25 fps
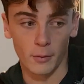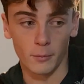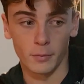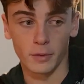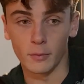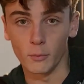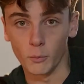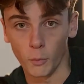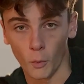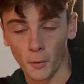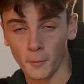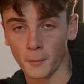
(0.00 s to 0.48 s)

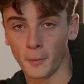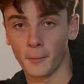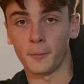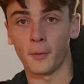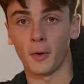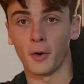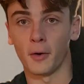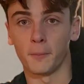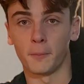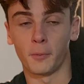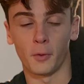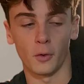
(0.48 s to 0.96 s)
We warm up
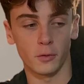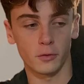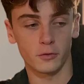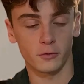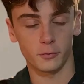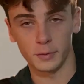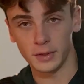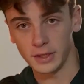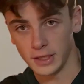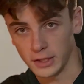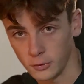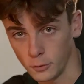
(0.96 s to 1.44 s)
our
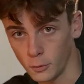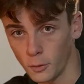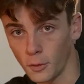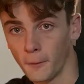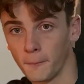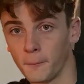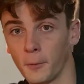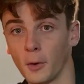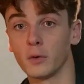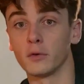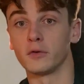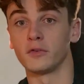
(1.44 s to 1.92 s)
approach. We like do our
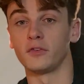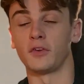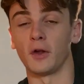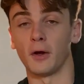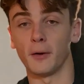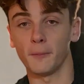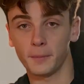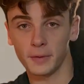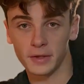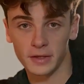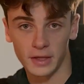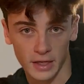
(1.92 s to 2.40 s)
approach
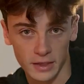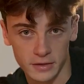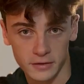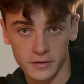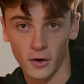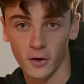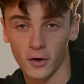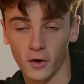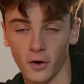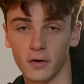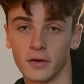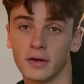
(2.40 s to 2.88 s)
jump and like
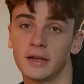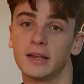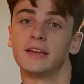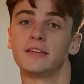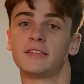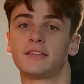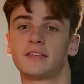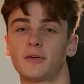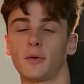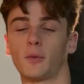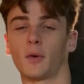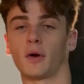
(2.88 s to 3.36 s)
tuck our
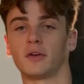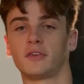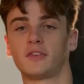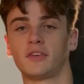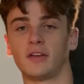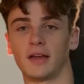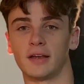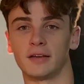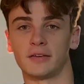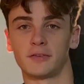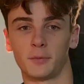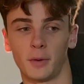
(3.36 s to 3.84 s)
knees to our
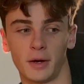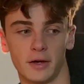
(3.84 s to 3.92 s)
chest,